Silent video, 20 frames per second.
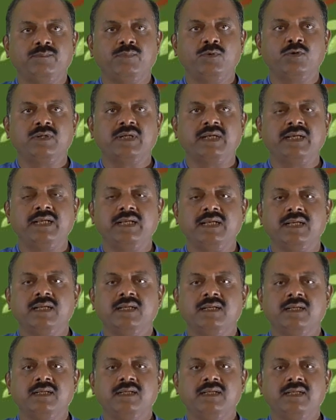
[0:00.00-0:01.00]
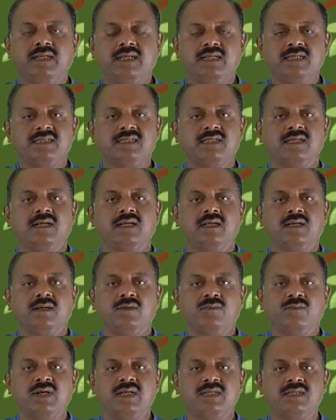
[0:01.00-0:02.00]
Pottali is
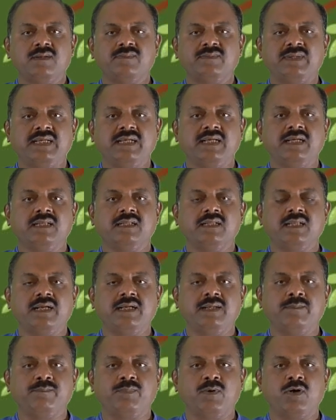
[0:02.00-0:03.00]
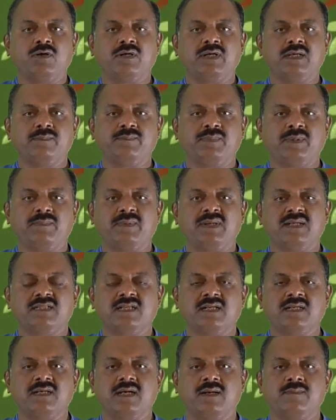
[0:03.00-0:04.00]
one of the important
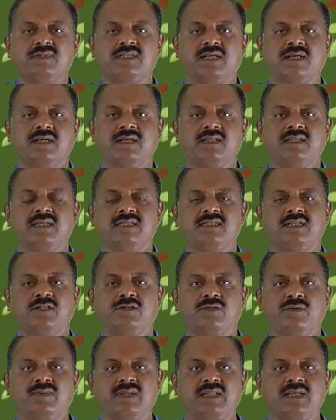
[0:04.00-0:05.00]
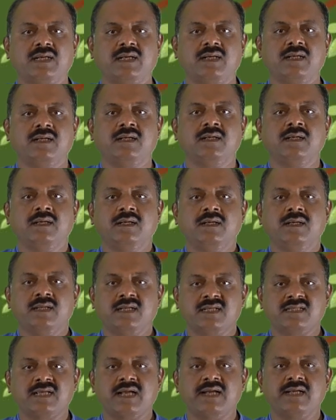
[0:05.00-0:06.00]
preparation comes under the Chaturveda
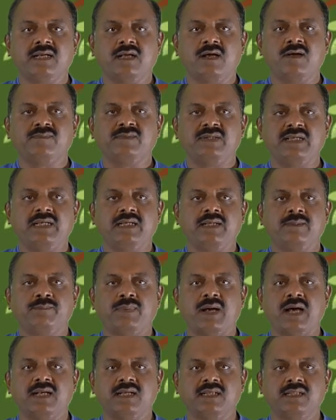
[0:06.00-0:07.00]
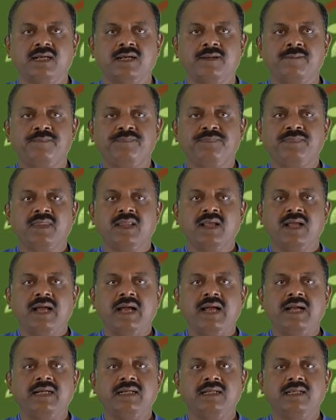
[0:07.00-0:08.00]
Rasayana of the Bharata,
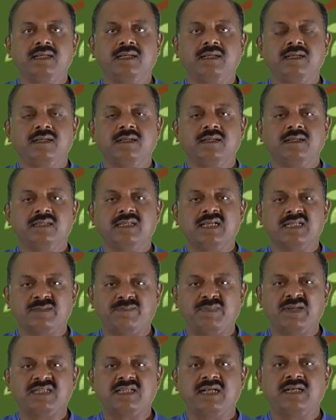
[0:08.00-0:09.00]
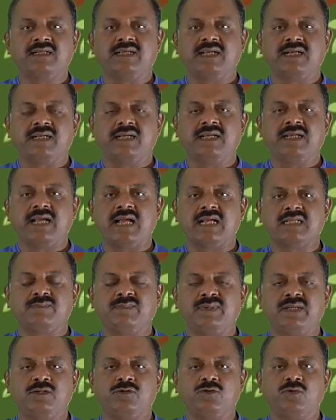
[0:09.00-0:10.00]
and the special technique has
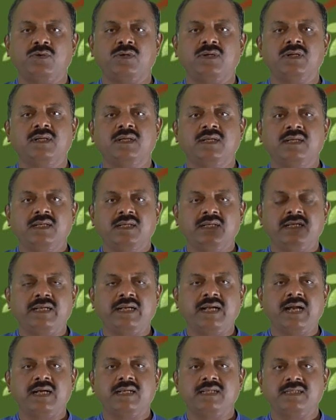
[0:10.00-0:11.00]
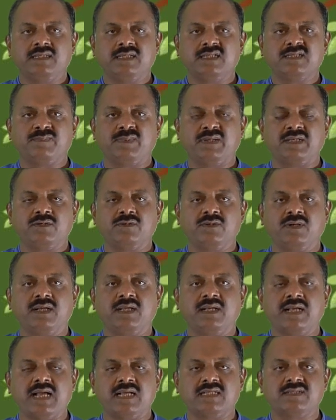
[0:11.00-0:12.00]
been told regarding this particular,
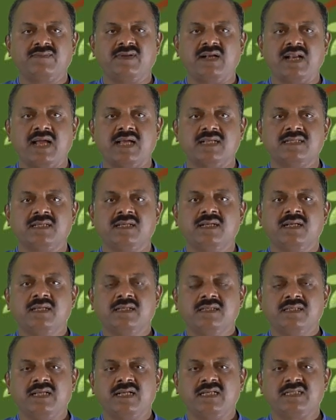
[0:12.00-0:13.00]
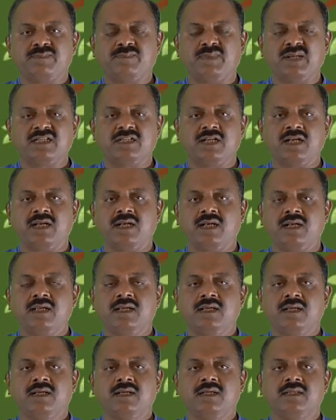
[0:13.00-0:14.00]
as well as the special
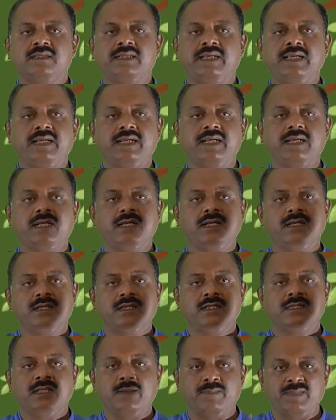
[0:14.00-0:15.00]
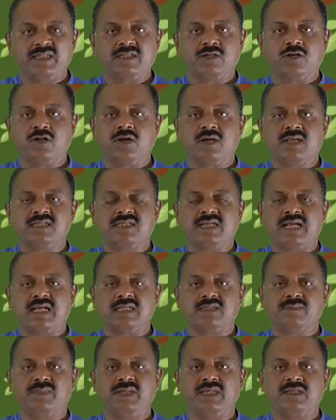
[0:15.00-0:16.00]
the methodology
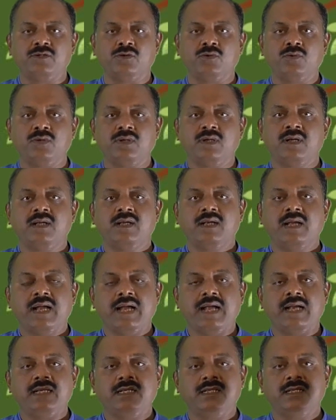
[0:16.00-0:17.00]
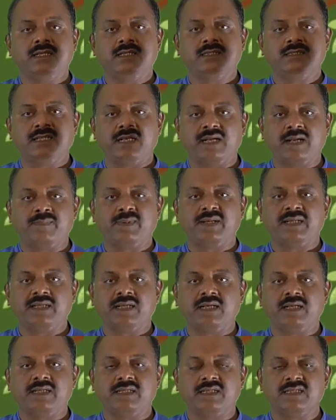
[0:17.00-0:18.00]
has been told, and
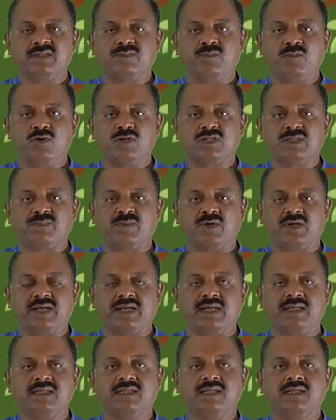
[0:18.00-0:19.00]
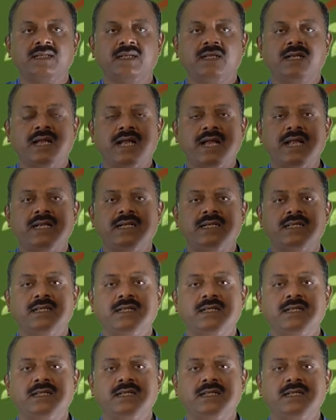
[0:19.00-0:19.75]
therapeutically it is most potent, and